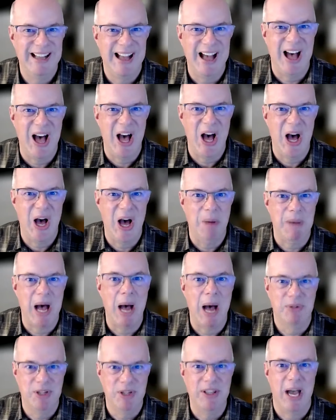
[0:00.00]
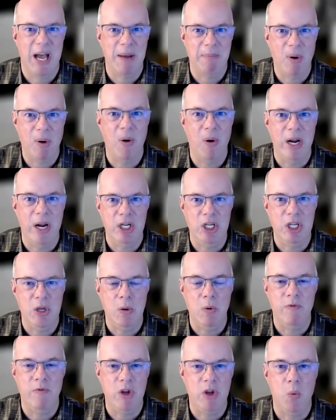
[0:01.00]
Up to that point,
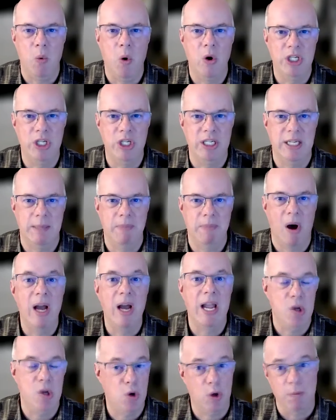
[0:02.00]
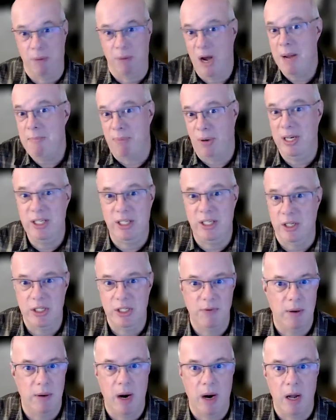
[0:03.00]
if you wanted to buy it, you could buy printers.
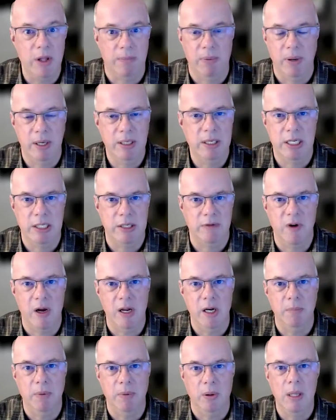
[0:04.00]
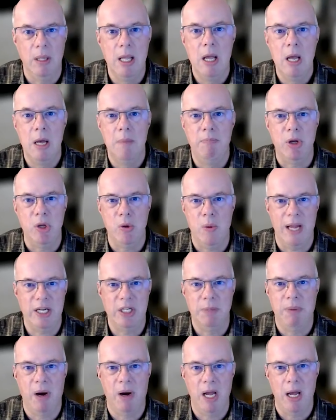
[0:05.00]
There are other printers available, but you had
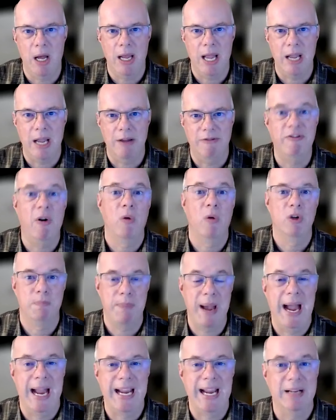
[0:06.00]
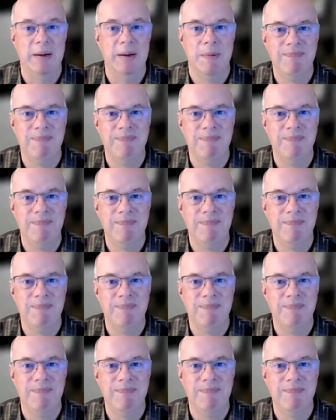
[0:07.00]
to buy a font pack,